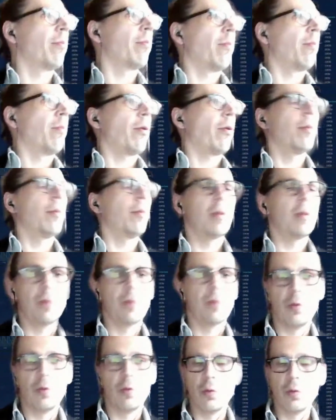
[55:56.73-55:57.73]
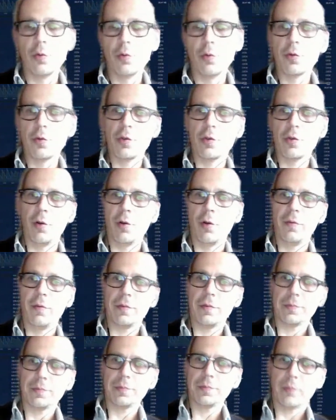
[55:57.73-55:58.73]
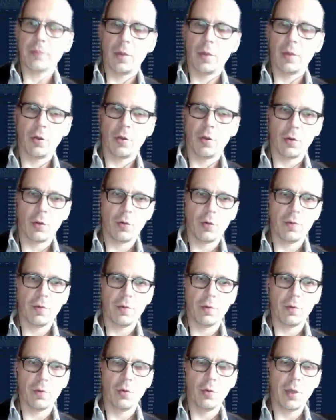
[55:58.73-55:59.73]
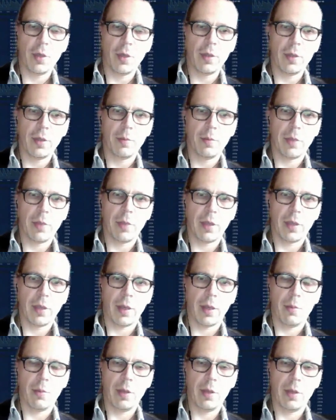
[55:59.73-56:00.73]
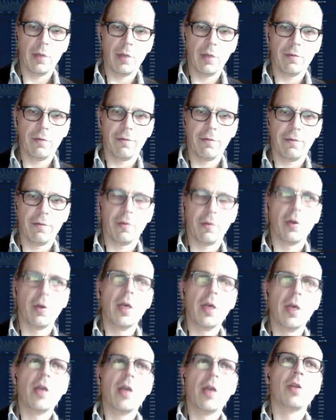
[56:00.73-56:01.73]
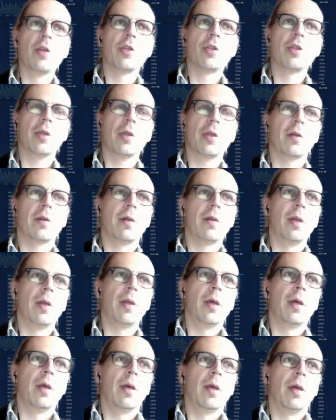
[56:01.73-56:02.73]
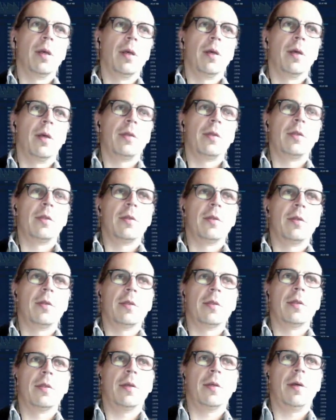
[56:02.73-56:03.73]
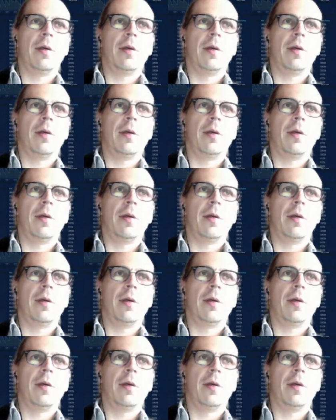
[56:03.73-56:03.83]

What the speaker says: problem to solve, not only for NuNet, but I believe for in general, since